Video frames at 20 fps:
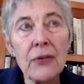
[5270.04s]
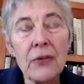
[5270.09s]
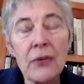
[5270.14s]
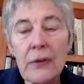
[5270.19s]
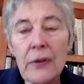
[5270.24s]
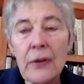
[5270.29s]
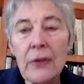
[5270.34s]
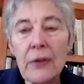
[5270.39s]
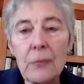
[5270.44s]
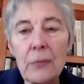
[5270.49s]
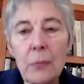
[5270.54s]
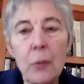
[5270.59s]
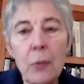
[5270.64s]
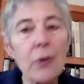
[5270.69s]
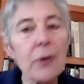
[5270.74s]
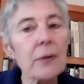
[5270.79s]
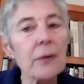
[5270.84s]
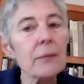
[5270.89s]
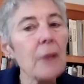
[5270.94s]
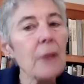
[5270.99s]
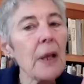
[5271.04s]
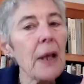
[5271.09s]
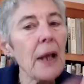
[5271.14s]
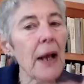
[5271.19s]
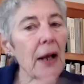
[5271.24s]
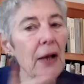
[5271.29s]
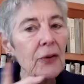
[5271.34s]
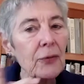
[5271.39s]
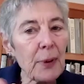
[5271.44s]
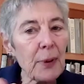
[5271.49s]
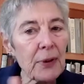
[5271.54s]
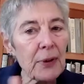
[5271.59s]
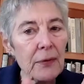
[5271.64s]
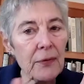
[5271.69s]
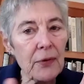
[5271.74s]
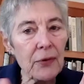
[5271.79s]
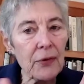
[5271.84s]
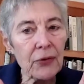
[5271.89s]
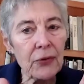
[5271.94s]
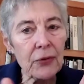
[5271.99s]
an important aspect
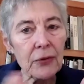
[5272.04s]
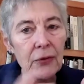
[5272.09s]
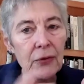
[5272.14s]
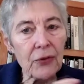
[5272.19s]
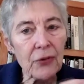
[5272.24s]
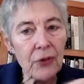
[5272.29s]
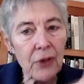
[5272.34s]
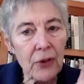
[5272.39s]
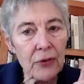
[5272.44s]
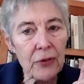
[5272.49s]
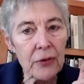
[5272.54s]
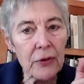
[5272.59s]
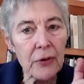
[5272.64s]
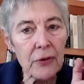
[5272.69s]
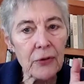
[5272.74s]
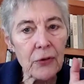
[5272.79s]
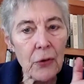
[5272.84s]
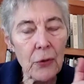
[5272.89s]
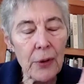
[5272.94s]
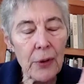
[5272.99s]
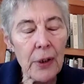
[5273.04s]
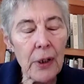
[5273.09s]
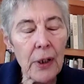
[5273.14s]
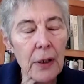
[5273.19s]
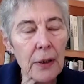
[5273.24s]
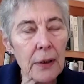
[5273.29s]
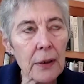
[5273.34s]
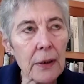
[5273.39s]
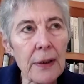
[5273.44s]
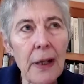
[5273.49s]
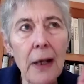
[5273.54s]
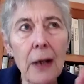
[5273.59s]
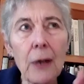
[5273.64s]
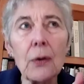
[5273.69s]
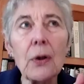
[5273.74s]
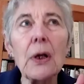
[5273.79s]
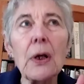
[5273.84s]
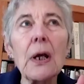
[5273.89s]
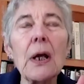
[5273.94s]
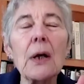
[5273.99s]
of this discussion that's going on.
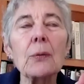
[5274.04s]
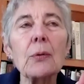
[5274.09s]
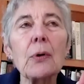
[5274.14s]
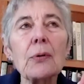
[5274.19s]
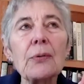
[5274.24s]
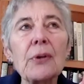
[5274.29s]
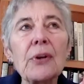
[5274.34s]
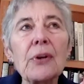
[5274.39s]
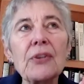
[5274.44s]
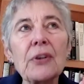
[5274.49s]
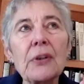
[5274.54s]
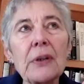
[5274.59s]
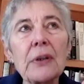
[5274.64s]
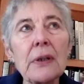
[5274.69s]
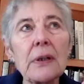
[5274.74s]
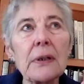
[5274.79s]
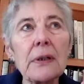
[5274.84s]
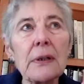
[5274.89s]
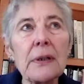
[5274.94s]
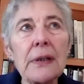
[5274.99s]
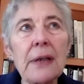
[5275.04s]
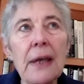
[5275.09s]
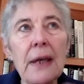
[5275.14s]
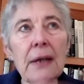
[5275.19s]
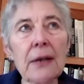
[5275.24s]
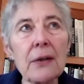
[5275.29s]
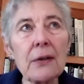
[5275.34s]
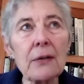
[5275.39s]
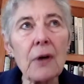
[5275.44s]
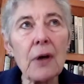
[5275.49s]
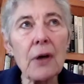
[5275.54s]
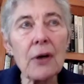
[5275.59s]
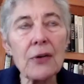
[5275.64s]
Now, we're reaching the end of our